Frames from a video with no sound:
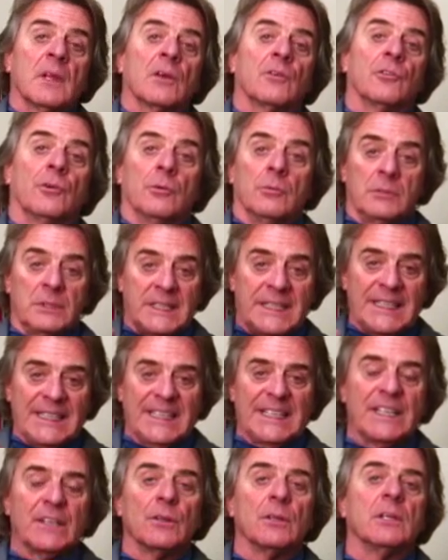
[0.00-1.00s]
So
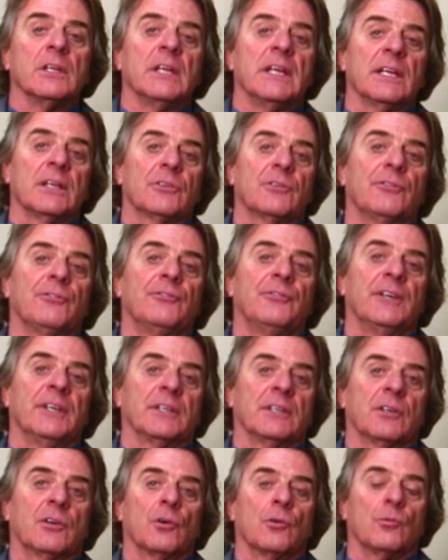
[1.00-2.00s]
getting the lengths
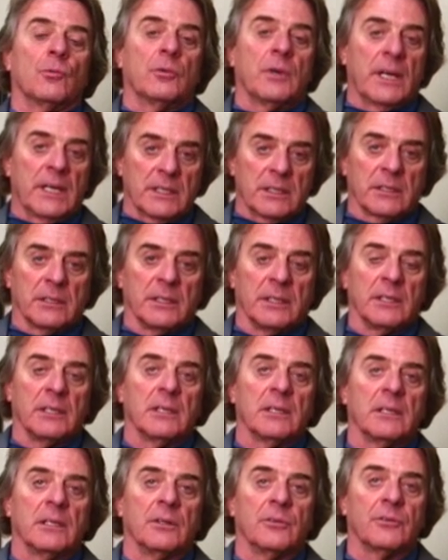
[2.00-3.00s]
fit correctly
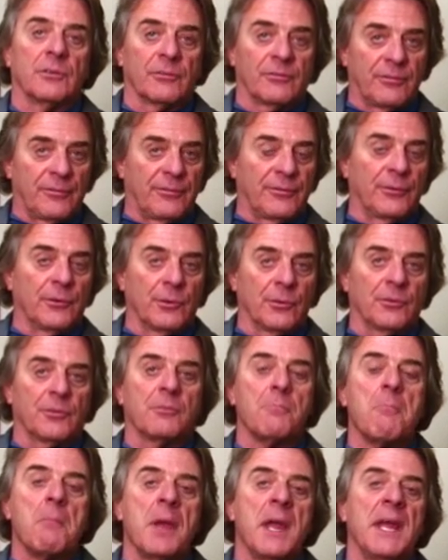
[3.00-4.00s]
is a
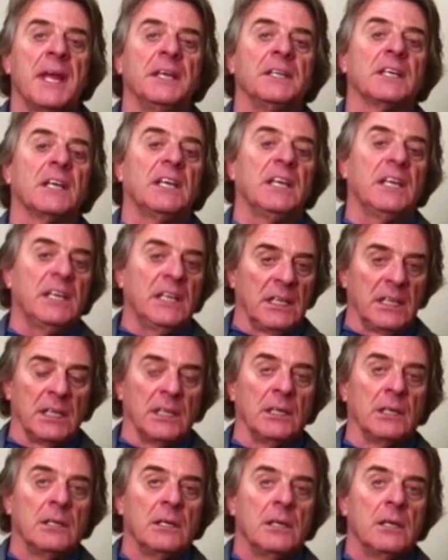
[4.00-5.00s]
first main
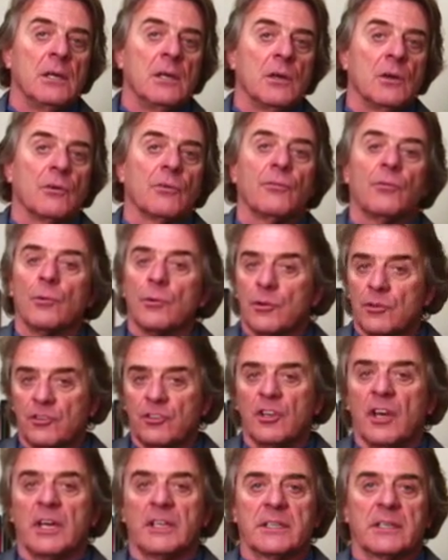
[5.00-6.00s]
key for
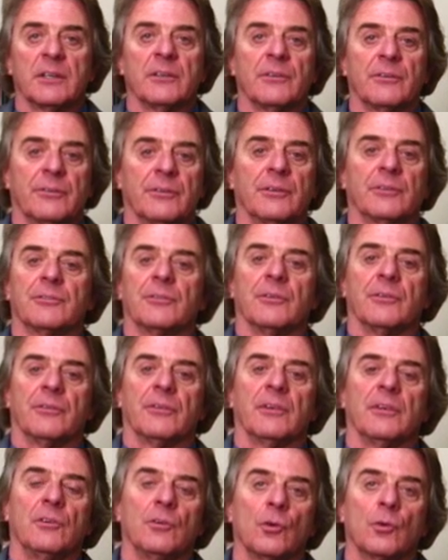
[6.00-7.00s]
shot
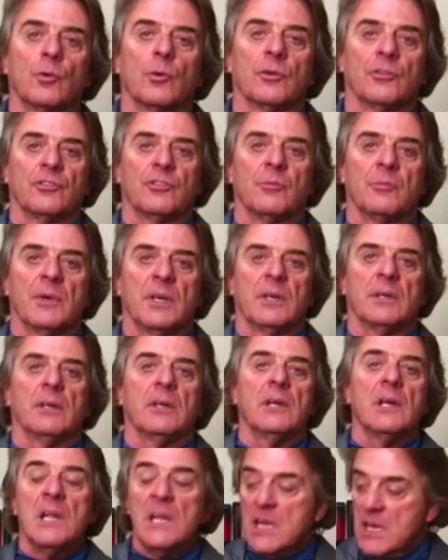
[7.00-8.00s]
consistency, no question about
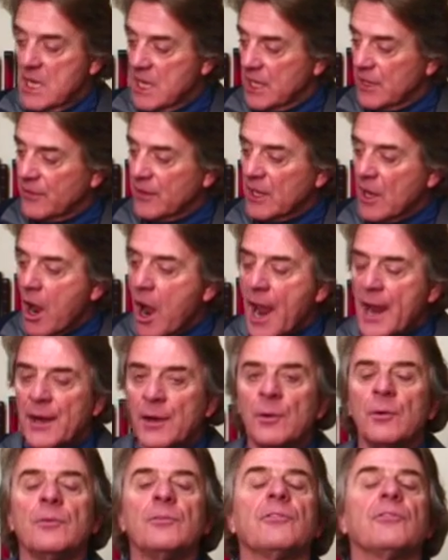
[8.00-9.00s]
it. In the
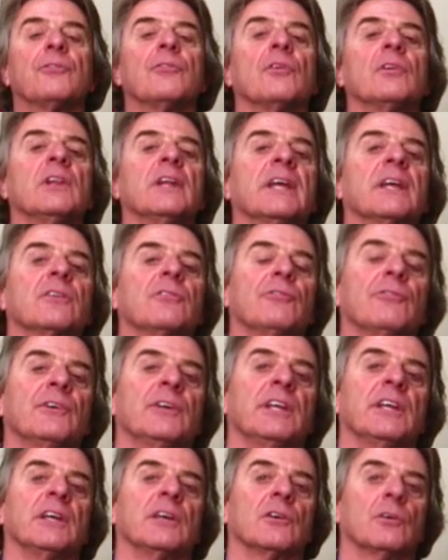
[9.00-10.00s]
irons, the length
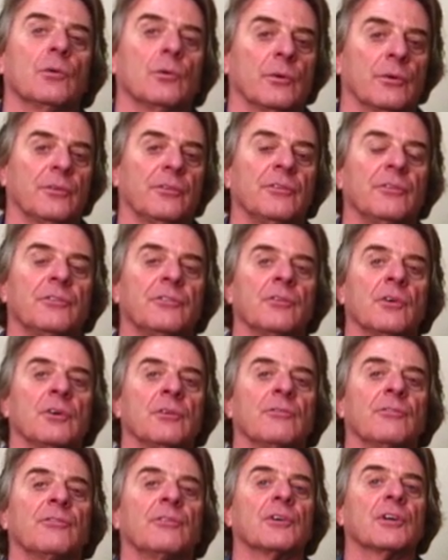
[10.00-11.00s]
fitting, of course, is
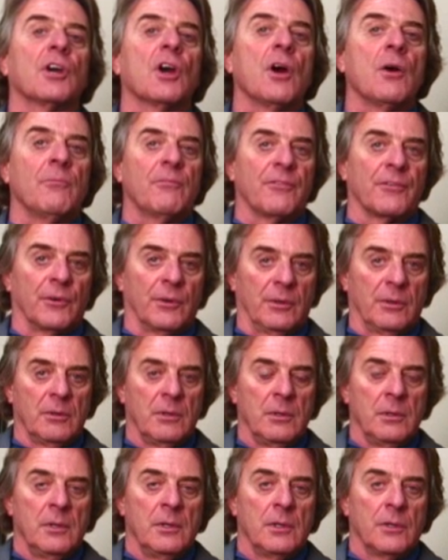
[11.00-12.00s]
done for comfort
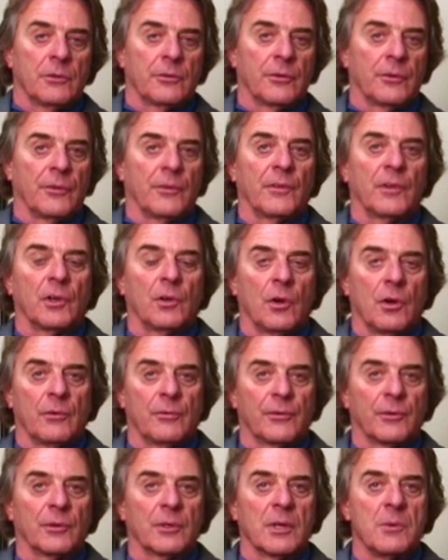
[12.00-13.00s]
so that the
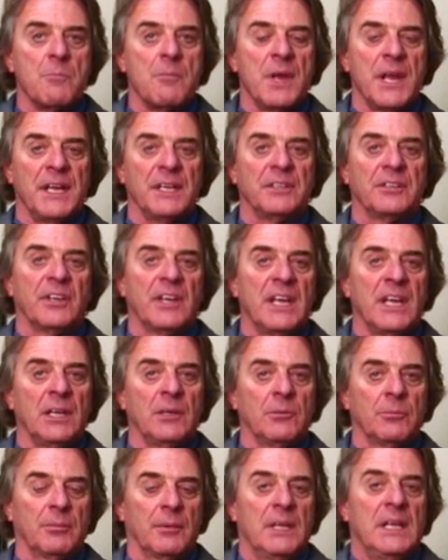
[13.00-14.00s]
golfer can
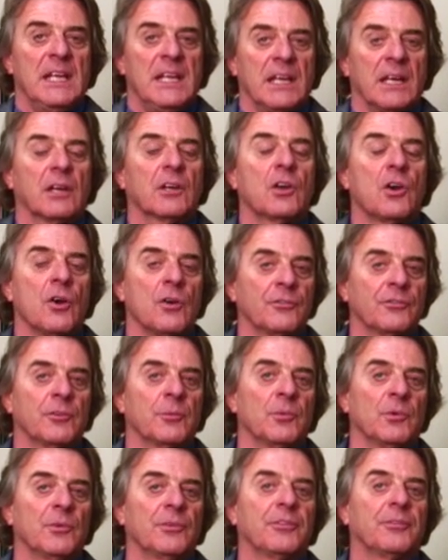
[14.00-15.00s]
maintain a
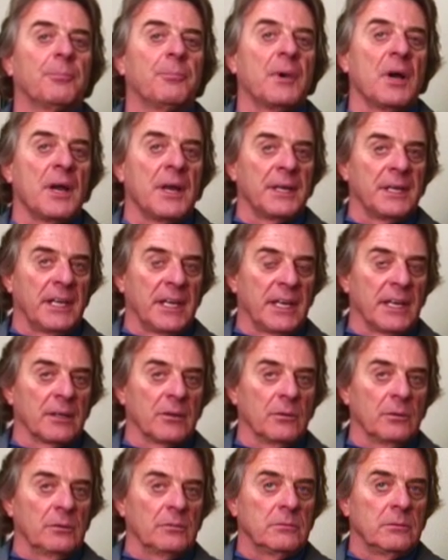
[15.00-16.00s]
comfortable spine
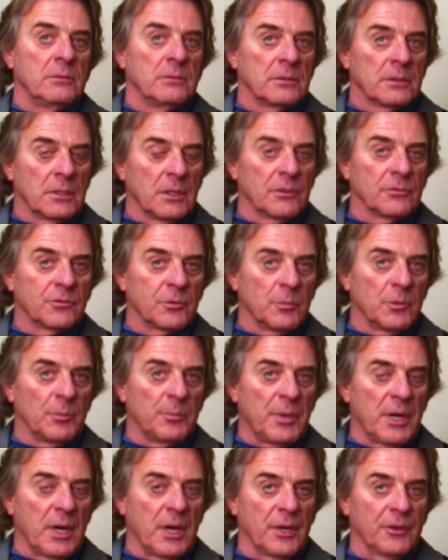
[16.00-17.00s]
angle, comfortable
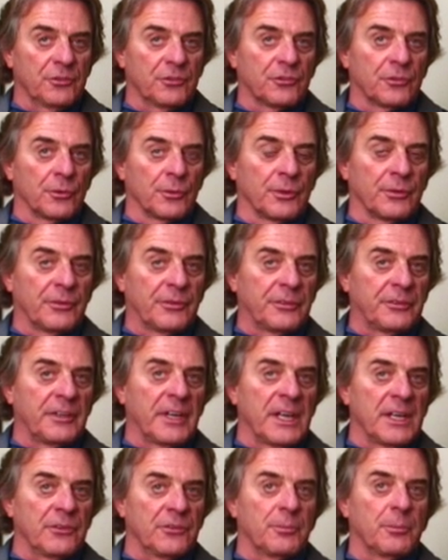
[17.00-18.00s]
posture and
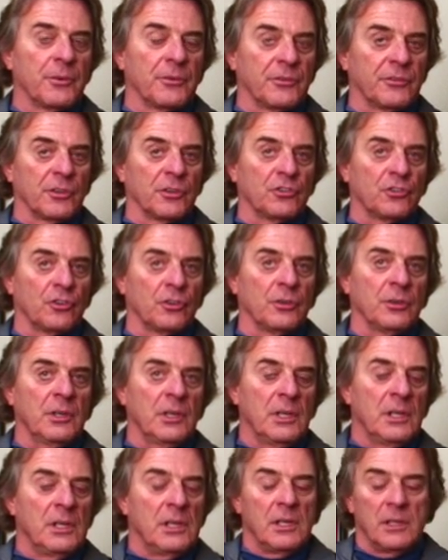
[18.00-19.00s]
stance
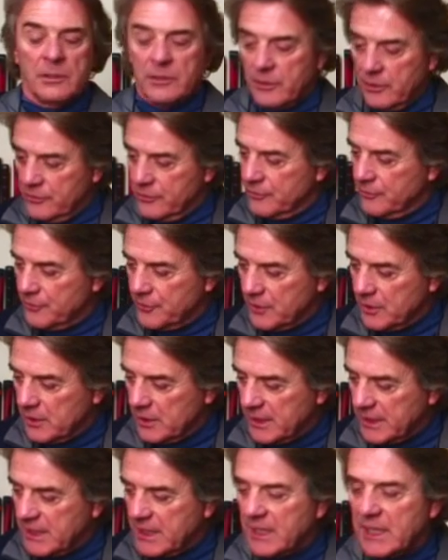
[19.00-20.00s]
position, doesn't feel
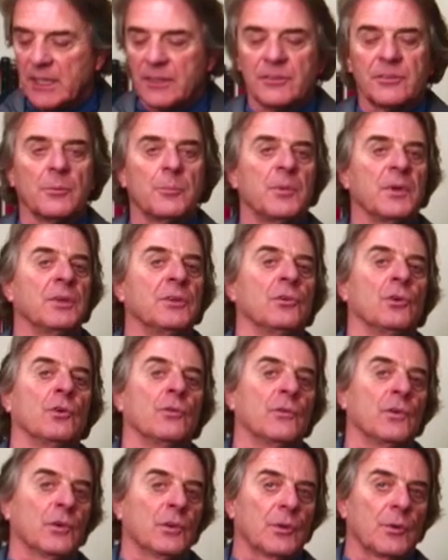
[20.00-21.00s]
like he has to bend
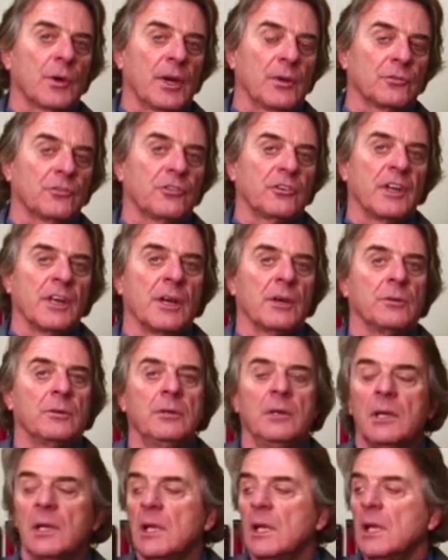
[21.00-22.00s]
over, crouch down.